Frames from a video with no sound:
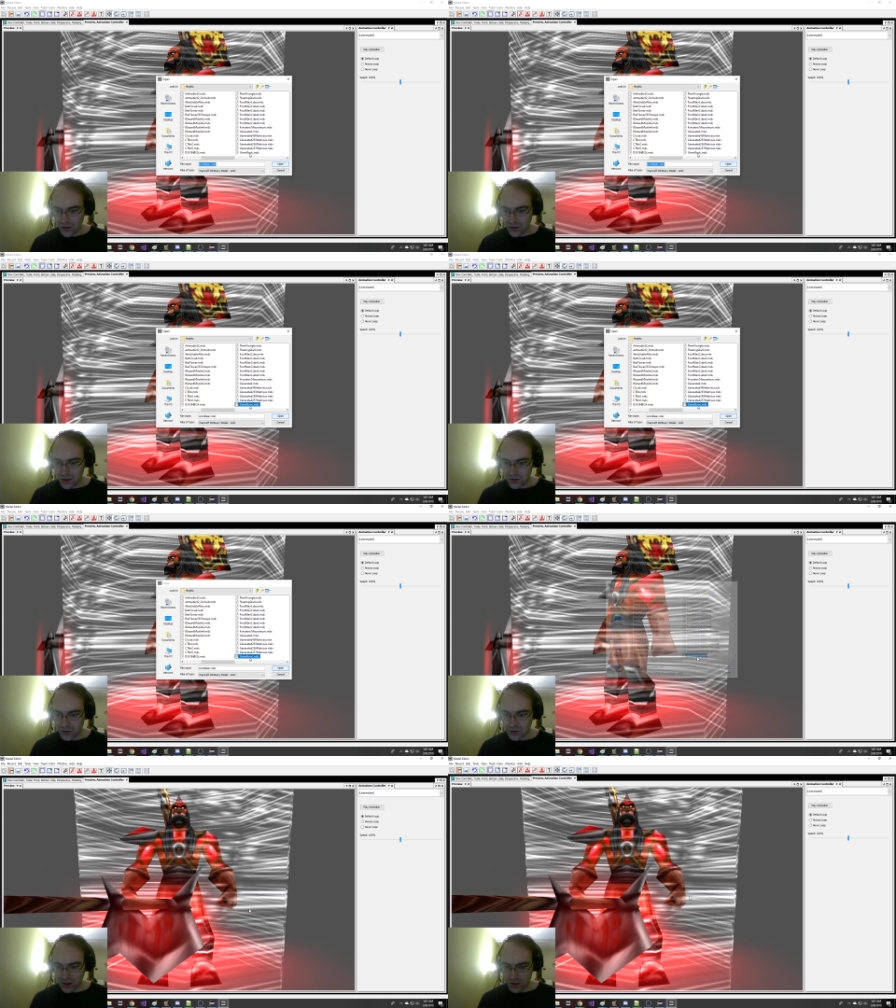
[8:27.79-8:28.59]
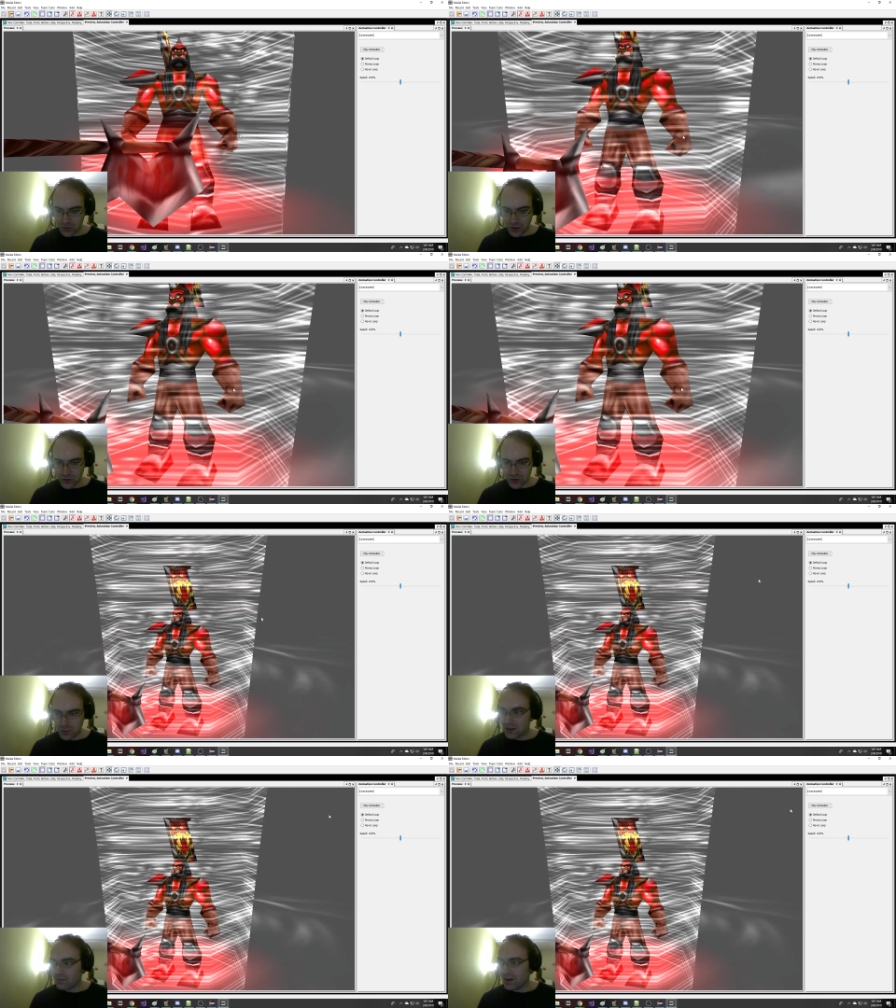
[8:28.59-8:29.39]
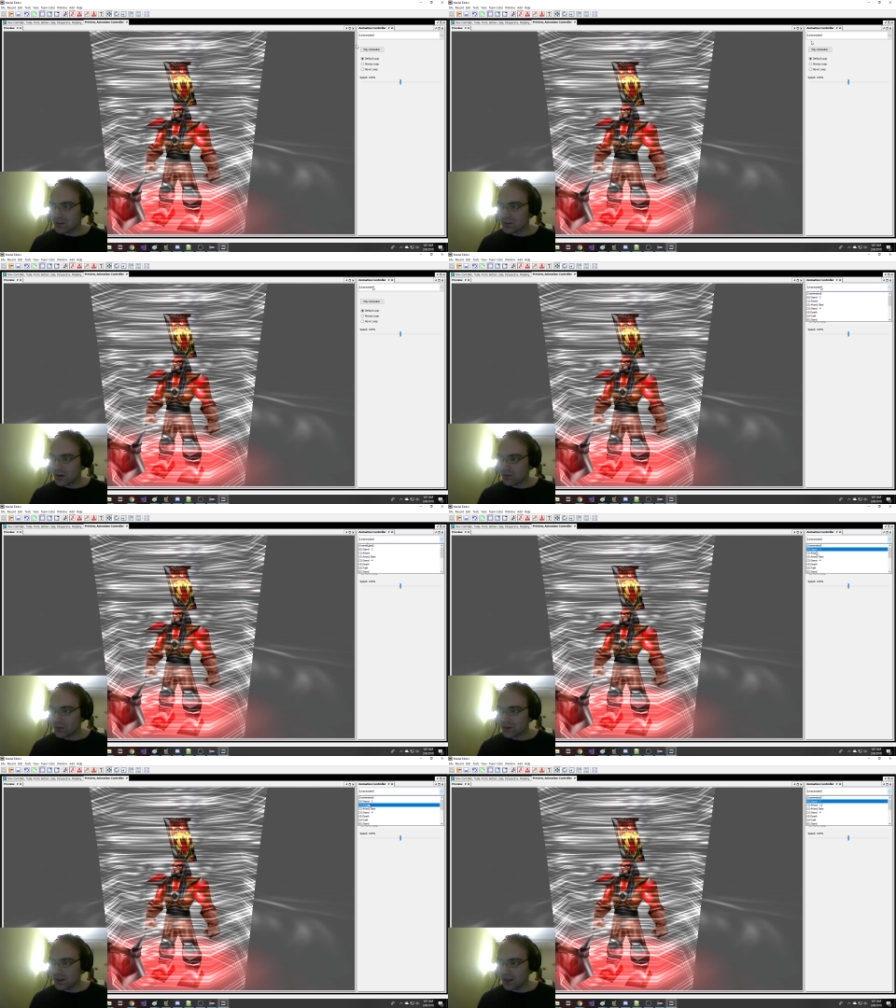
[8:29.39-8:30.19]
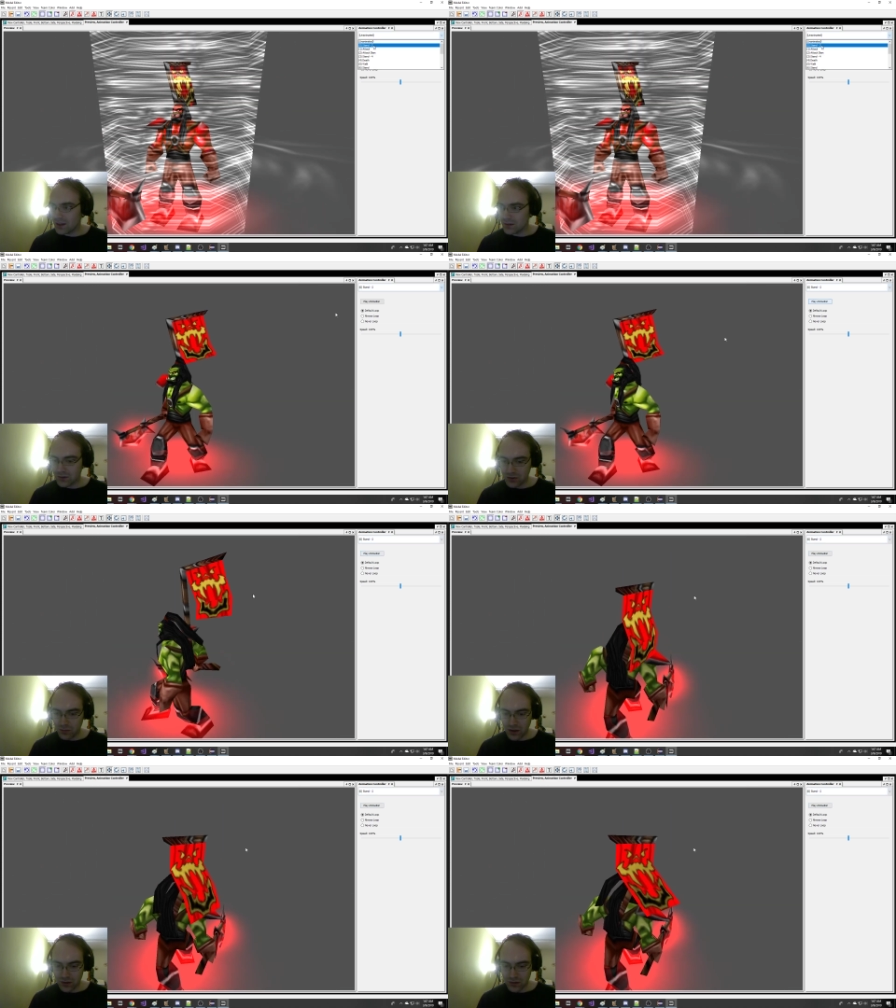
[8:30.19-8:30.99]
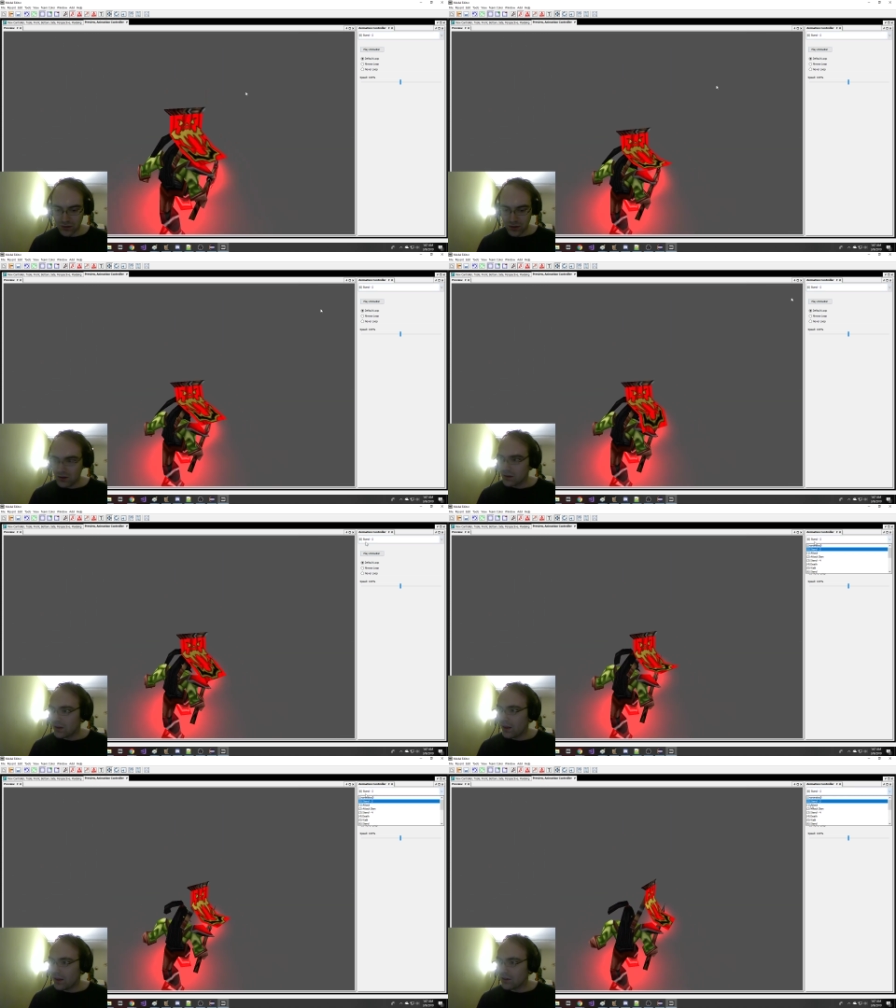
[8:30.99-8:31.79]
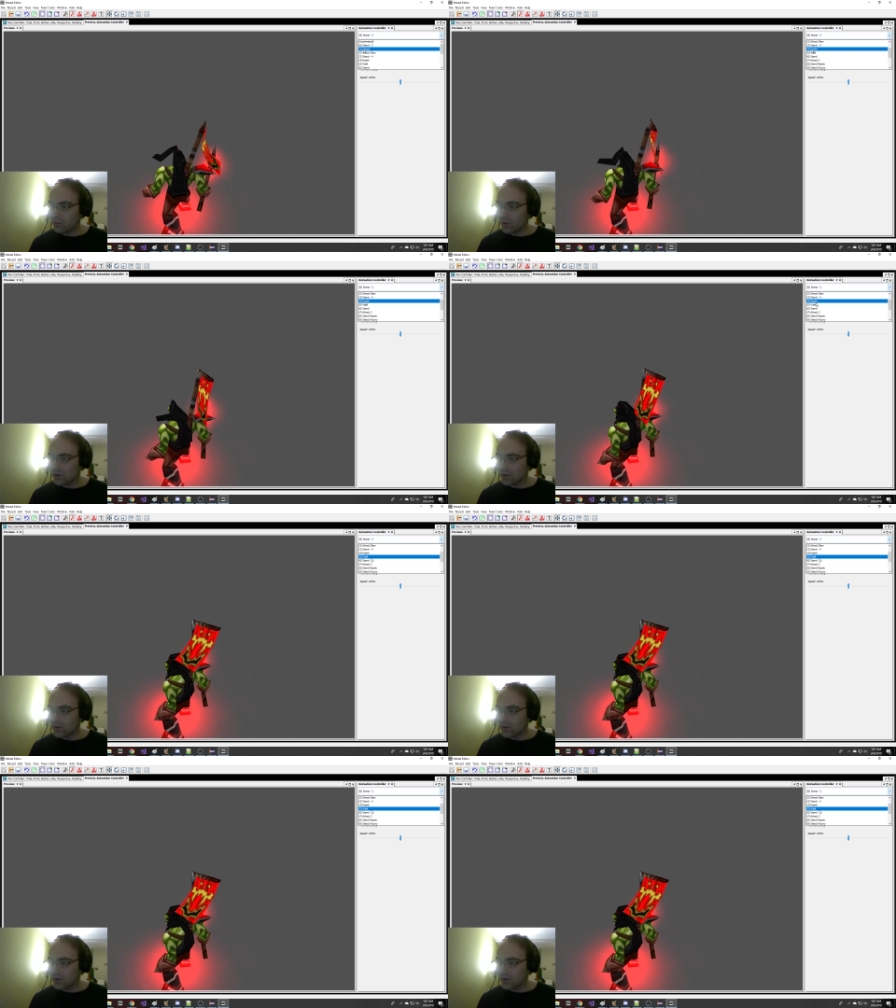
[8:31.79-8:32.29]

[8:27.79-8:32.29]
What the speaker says: This looks like this might just be that my software can't handle this model anymore.